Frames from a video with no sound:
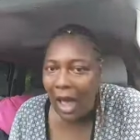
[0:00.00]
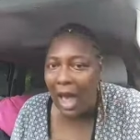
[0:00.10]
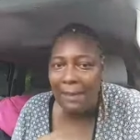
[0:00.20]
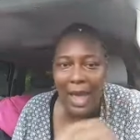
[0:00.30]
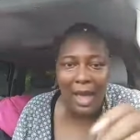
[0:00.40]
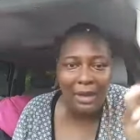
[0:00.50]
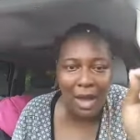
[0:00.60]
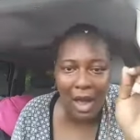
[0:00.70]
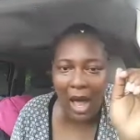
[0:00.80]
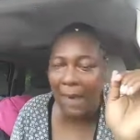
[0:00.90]
I'm not.
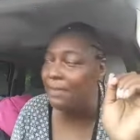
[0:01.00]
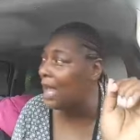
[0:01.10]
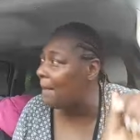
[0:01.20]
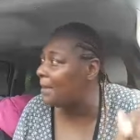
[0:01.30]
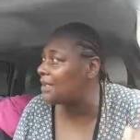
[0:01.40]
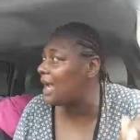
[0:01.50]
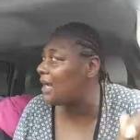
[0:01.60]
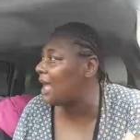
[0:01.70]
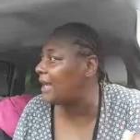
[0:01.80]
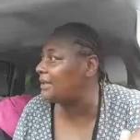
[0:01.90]
I'm. I'm gonna
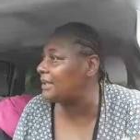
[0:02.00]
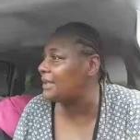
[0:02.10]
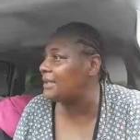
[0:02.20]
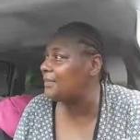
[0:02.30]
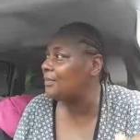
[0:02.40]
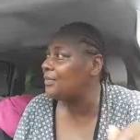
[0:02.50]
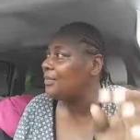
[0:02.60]
tell you like this.